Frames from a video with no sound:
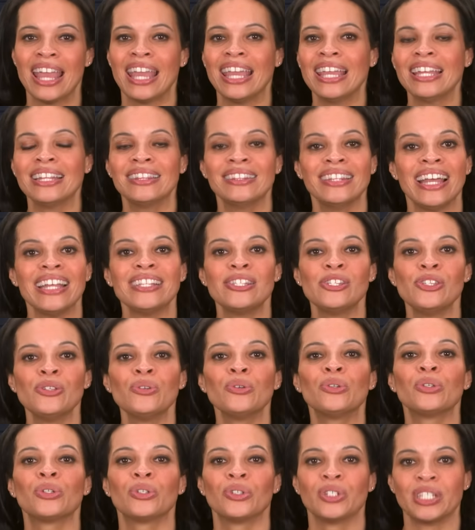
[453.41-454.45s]
It lets
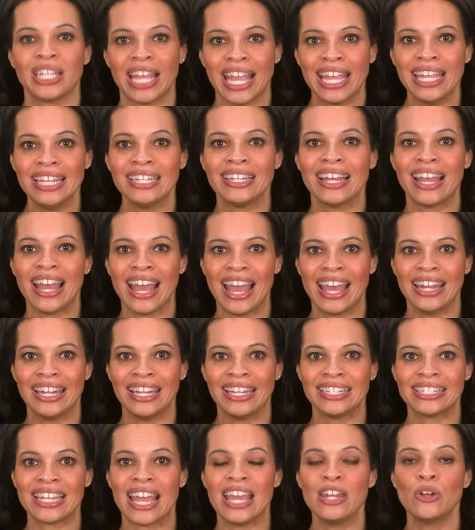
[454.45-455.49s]
you create,
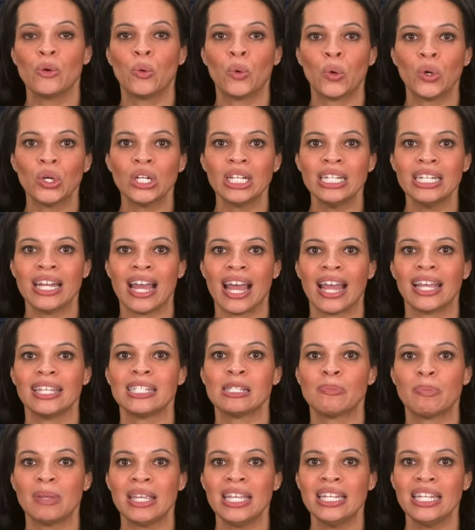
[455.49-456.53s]
edit, and
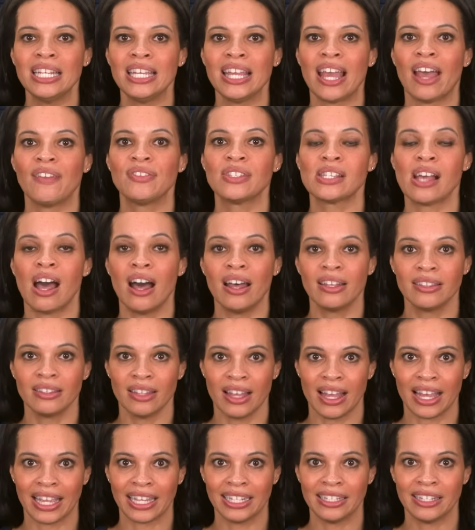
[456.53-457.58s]
organize PDFs
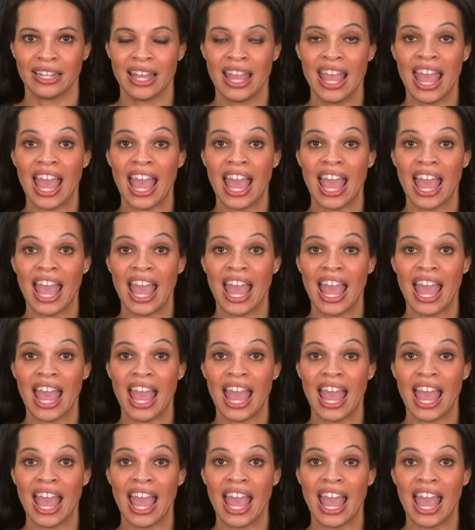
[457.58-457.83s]
online,